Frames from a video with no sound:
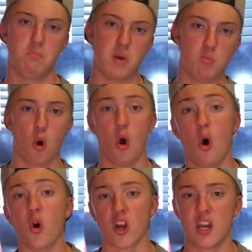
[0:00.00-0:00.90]
be more
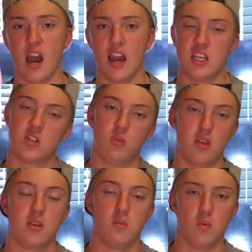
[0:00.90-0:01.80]
organized with
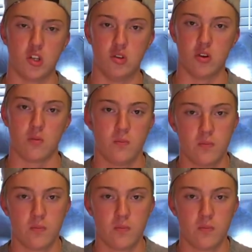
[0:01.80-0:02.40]
what you do.